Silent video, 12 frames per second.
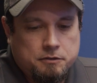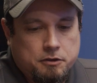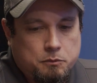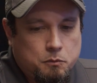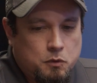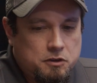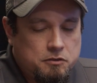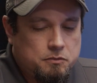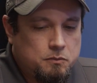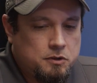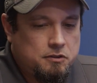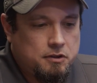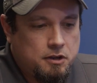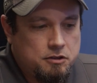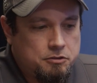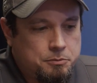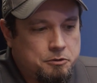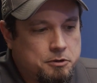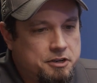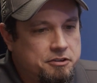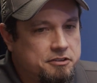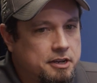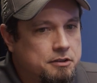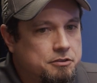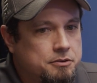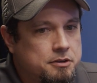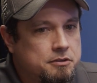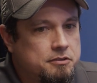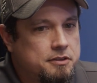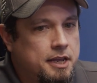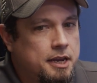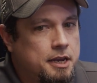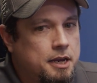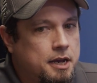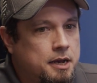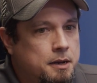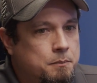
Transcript: So once a customer reaches out to us, they